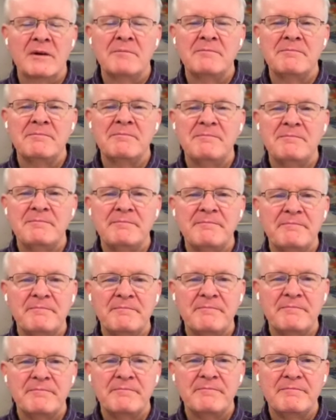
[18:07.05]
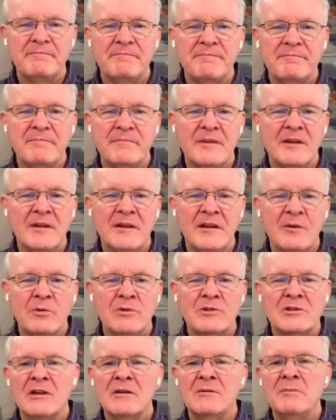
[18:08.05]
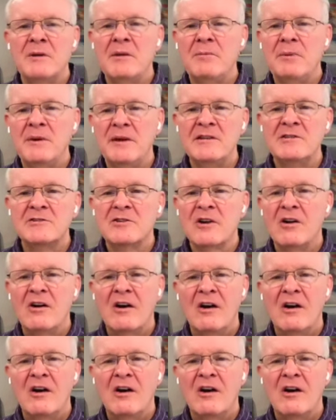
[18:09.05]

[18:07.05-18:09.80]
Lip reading: It was going to be peace,